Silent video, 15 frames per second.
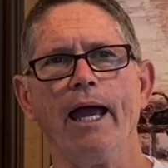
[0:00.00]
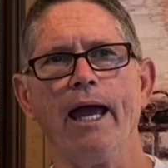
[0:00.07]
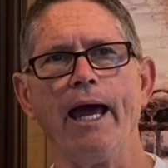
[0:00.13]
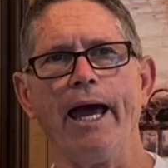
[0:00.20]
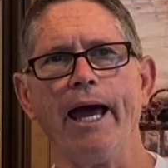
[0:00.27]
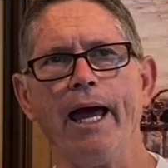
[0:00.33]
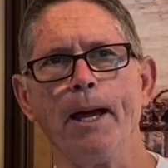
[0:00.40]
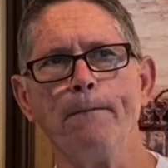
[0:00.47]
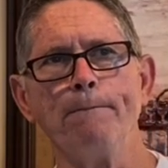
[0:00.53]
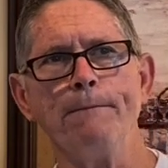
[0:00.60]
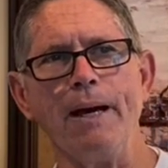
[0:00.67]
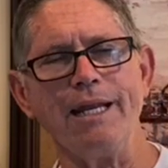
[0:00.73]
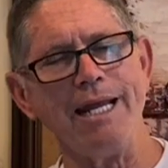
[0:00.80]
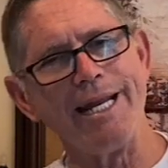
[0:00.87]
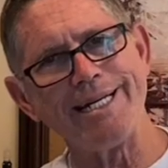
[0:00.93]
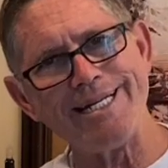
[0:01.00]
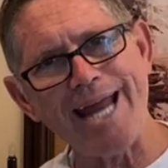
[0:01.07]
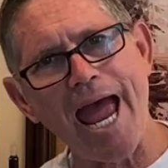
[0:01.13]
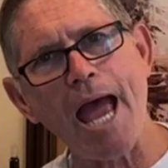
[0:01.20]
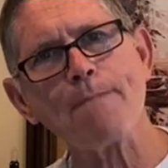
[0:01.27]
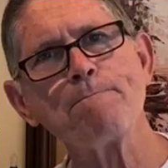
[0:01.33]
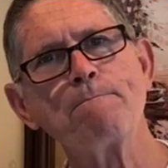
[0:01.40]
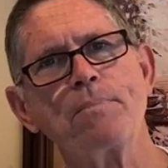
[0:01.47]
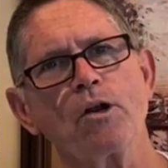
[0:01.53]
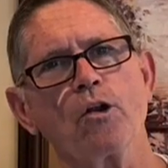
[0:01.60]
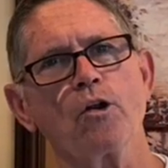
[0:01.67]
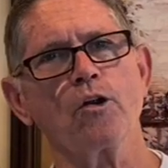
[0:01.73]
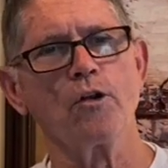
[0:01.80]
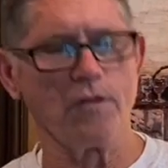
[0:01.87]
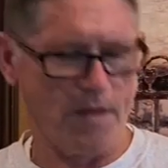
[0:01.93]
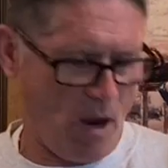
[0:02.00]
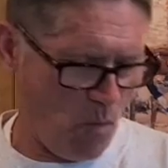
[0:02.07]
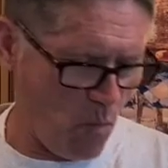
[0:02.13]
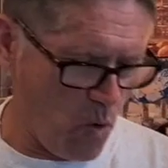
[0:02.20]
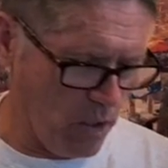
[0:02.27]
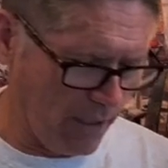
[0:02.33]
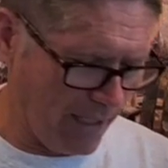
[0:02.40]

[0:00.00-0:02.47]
an adapter that will